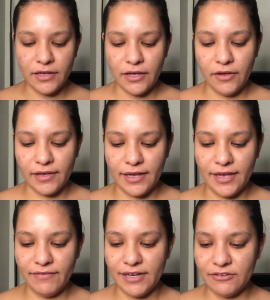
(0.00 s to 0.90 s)
Okay,
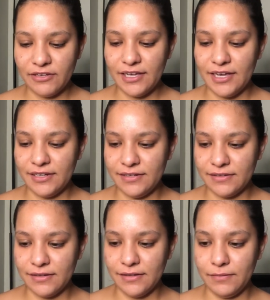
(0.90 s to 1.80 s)
I've actually had this
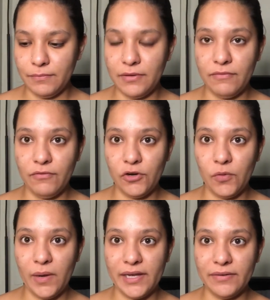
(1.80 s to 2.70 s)
clip for a
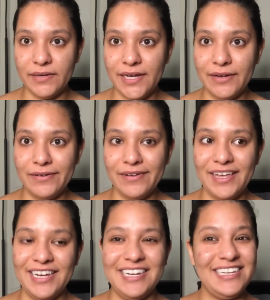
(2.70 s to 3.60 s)
while now,
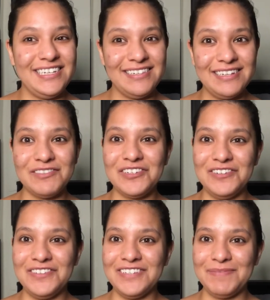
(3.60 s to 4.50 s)
and I just never
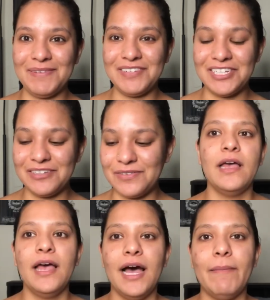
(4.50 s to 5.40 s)
used it in my videos.
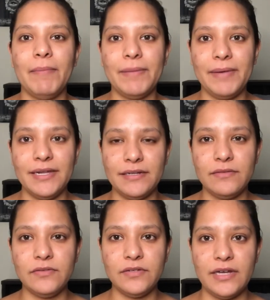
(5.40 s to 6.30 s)
I'm on my bed
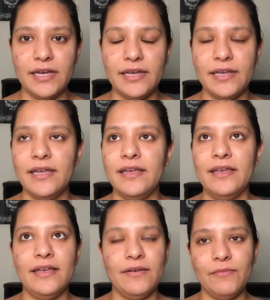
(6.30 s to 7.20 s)
today
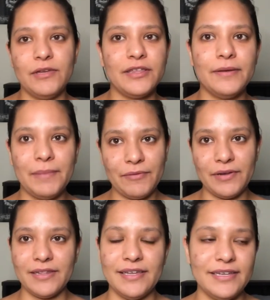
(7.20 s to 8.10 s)
with my
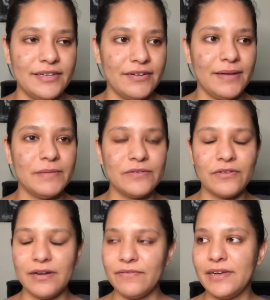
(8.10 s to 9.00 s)
ring light. I'm just
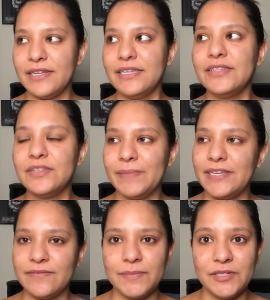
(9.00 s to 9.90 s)
trying to find a good
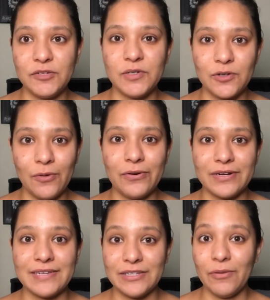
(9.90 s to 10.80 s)
space for me to record
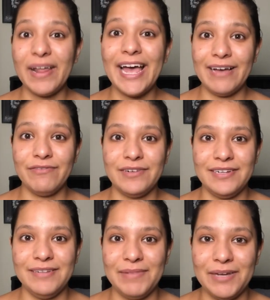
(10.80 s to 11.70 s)
because I don't have one
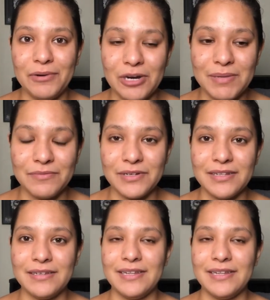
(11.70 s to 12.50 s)
in my apartment really.